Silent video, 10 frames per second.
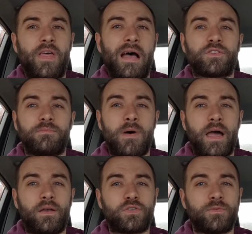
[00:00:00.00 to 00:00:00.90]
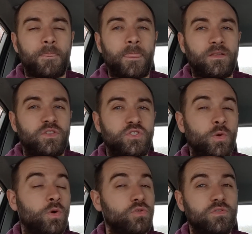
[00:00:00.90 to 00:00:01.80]
thousand miles to
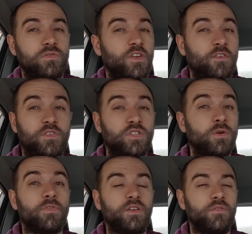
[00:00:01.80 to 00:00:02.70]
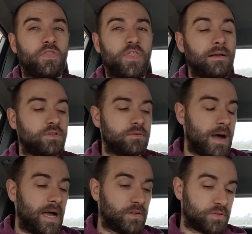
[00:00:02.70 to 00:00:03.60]
250 something thousand
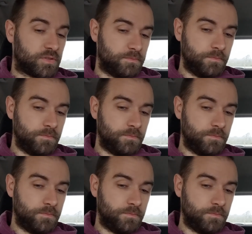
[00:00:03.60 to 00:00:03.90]
miles.